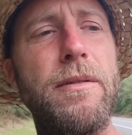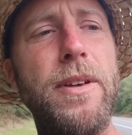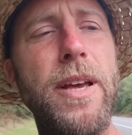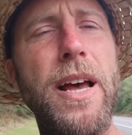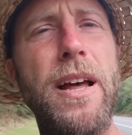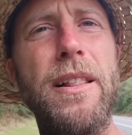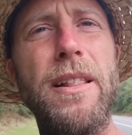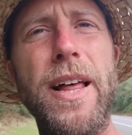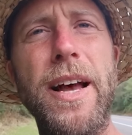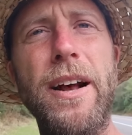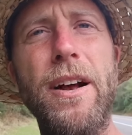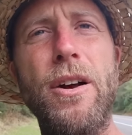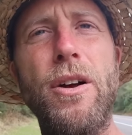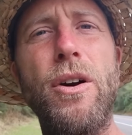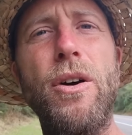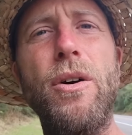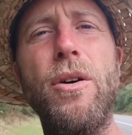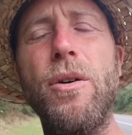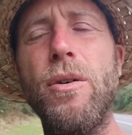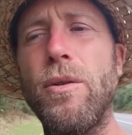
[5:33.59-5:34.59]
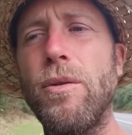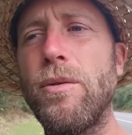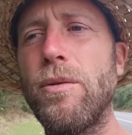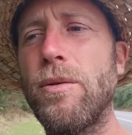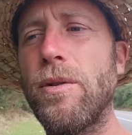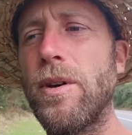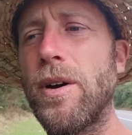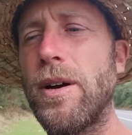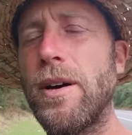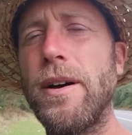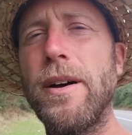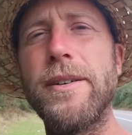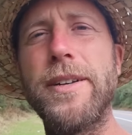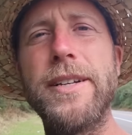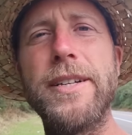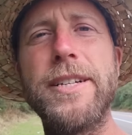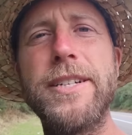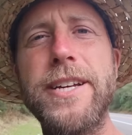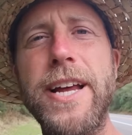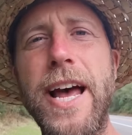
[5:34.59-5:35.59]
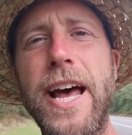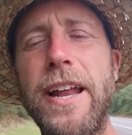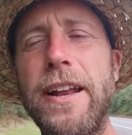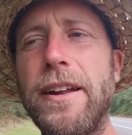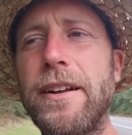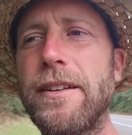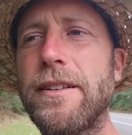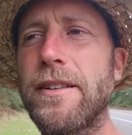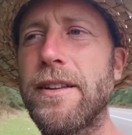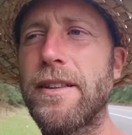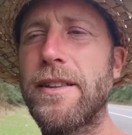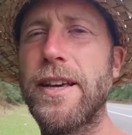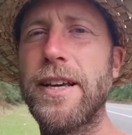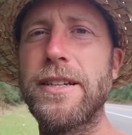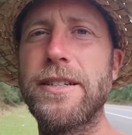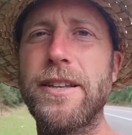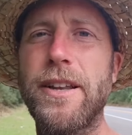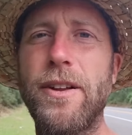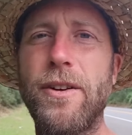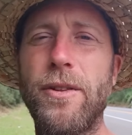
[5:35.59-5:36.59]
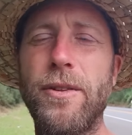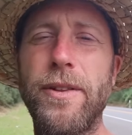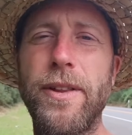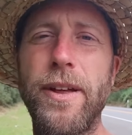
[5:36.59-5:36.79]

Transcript: yeah, let go uh, and to shed the things no,